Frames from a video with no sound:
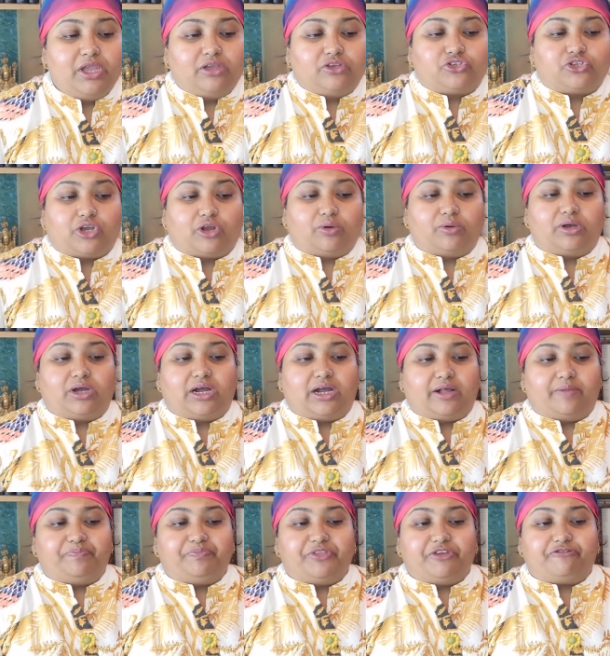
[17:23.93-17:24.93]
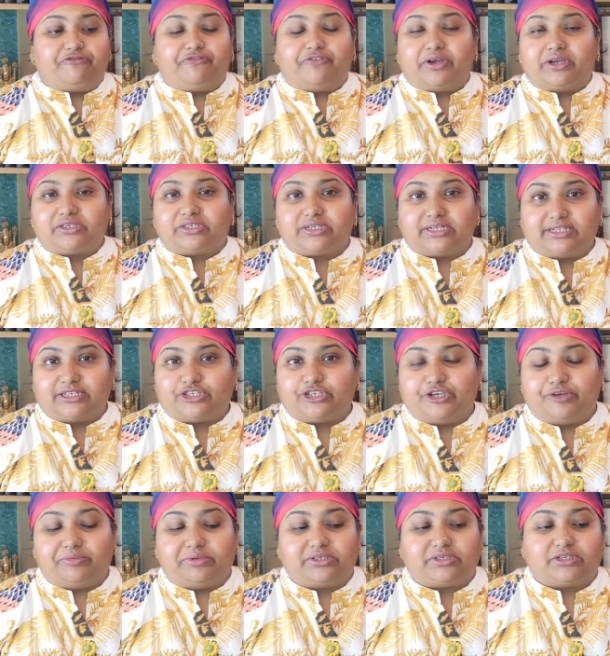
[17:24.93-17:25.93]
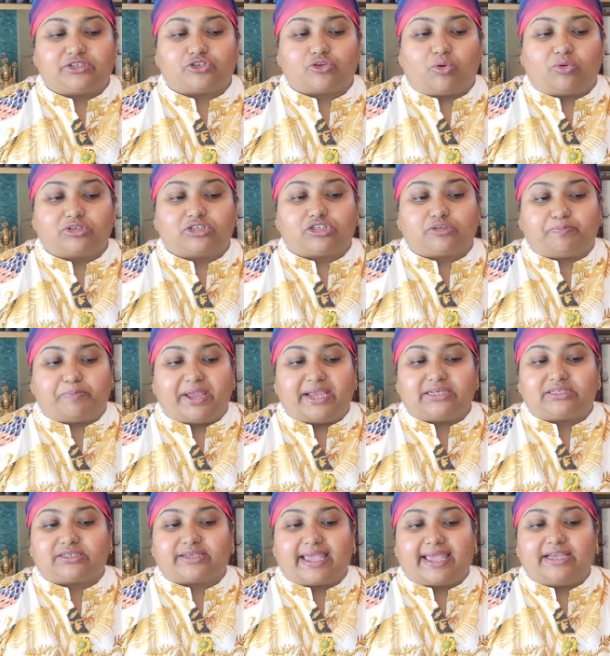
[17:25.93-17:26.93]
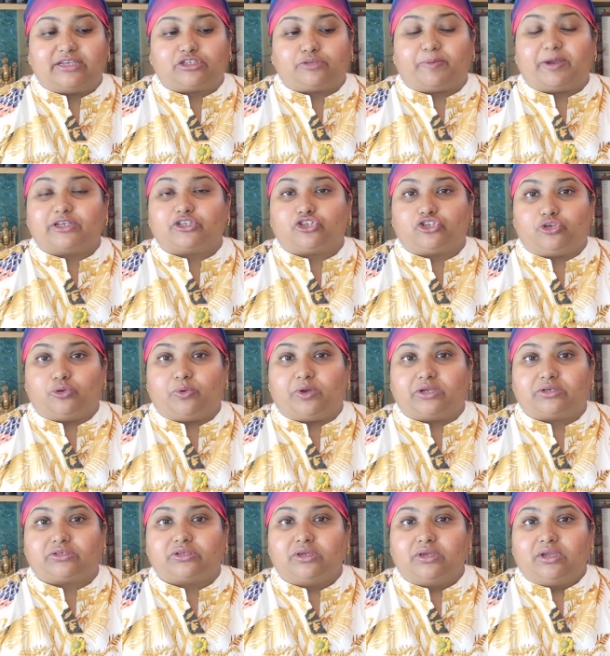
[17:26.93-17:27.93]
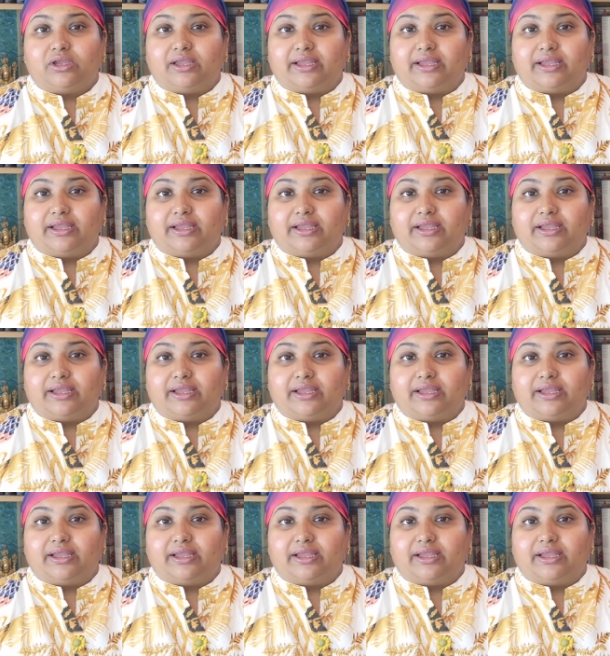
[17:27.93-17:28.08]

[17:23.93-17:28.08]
So the first in the series is called Space Case by Stuart